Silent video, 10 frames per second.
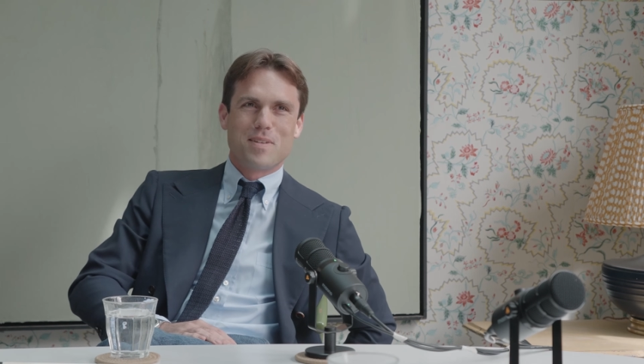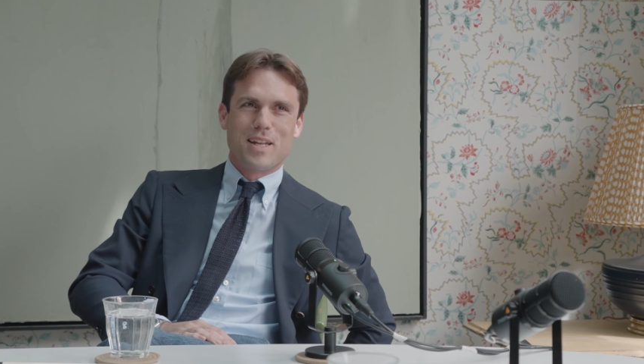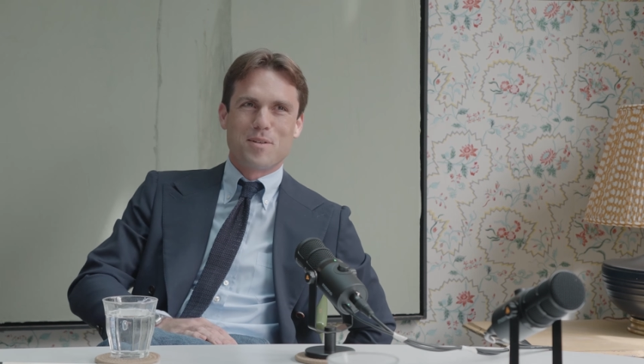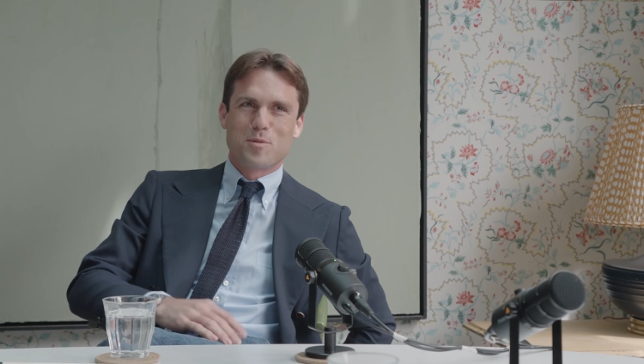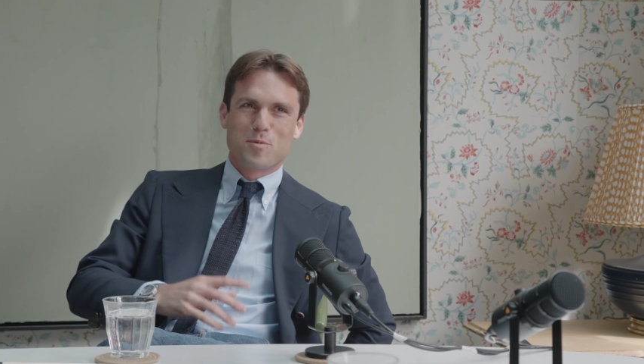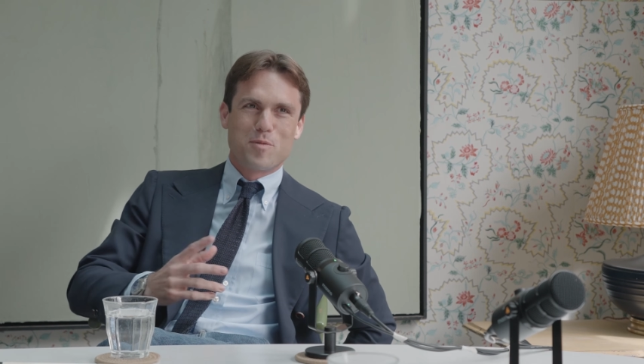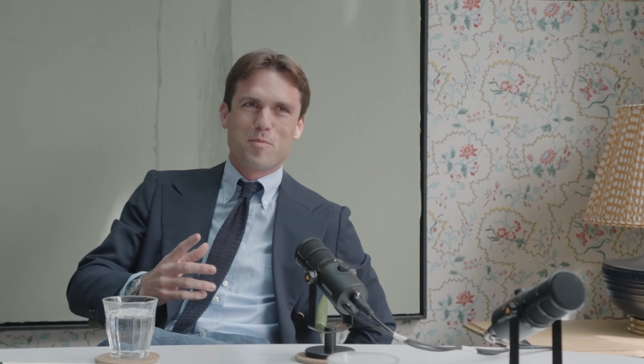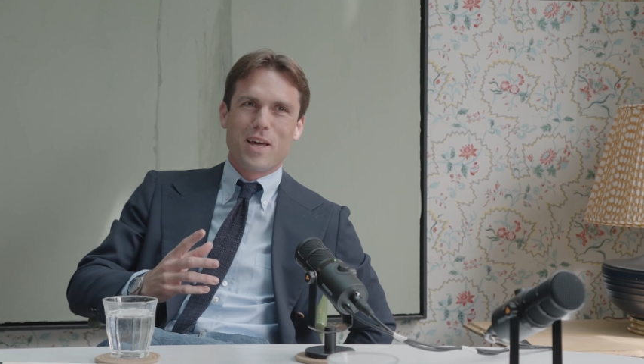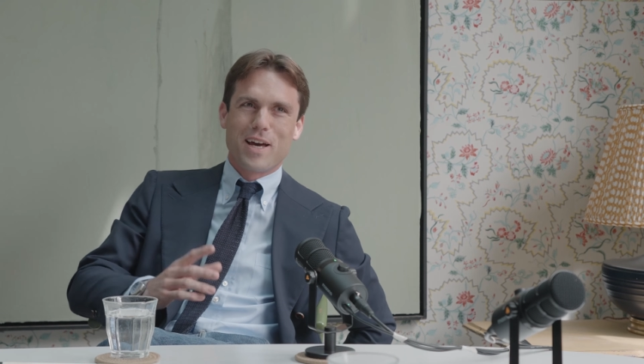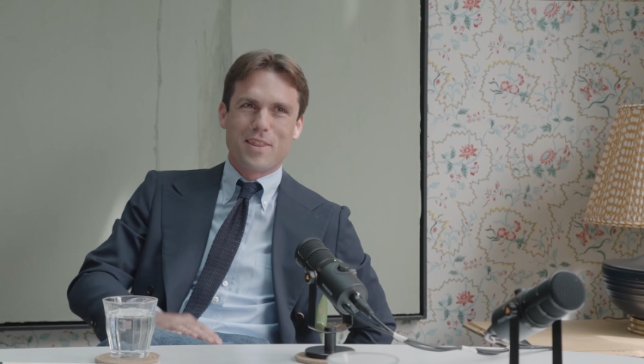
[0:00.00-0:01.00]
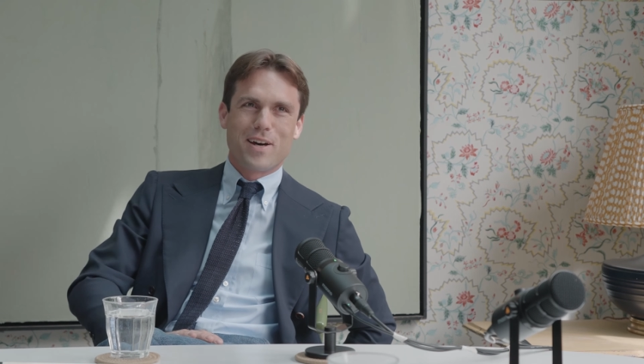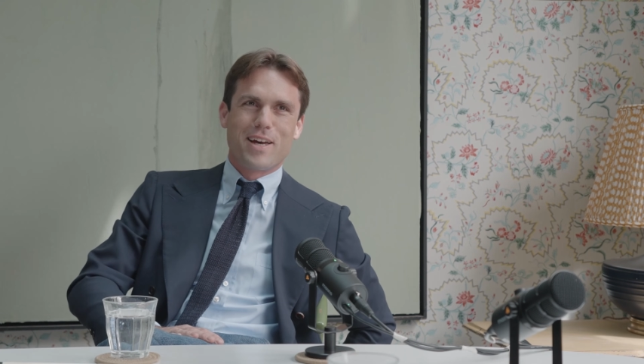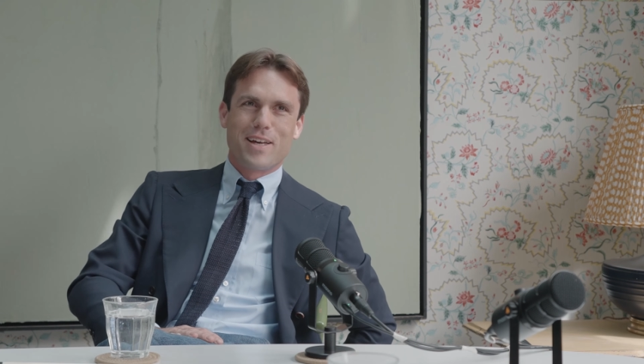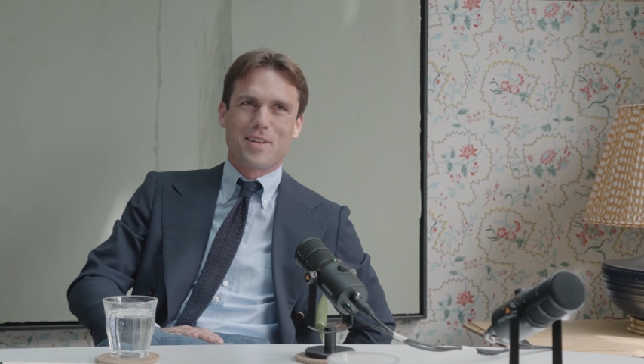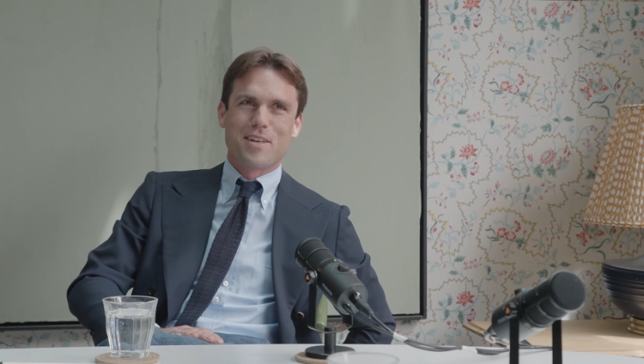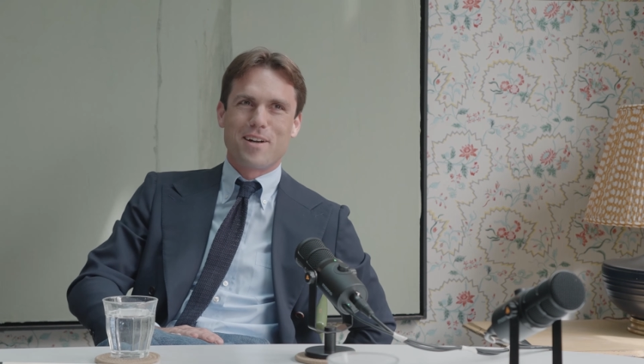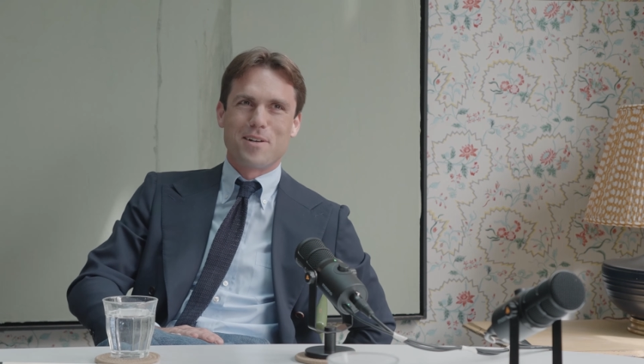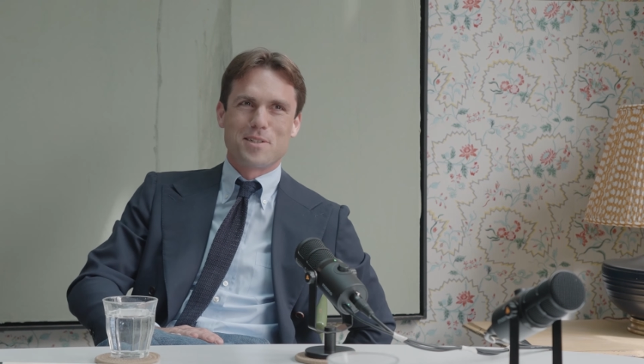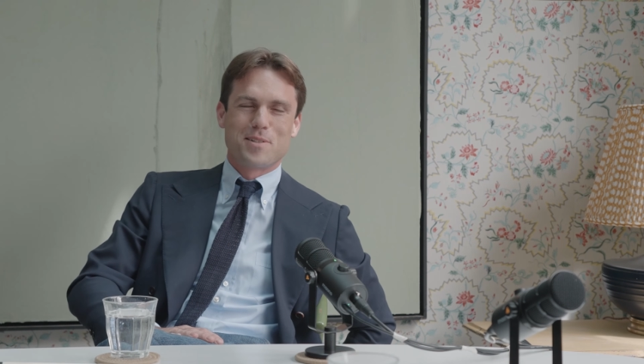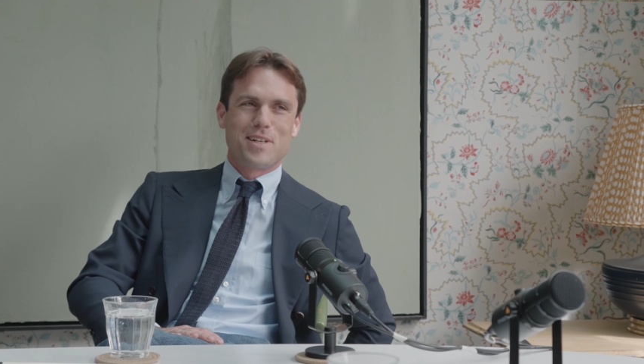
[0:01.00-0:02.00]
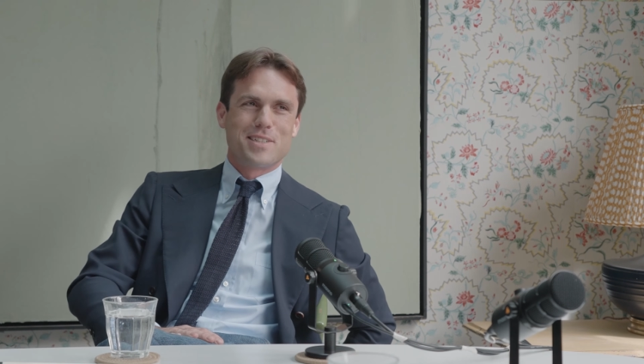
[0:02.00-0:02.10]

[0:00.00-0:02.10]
And it was from there that I had the courage to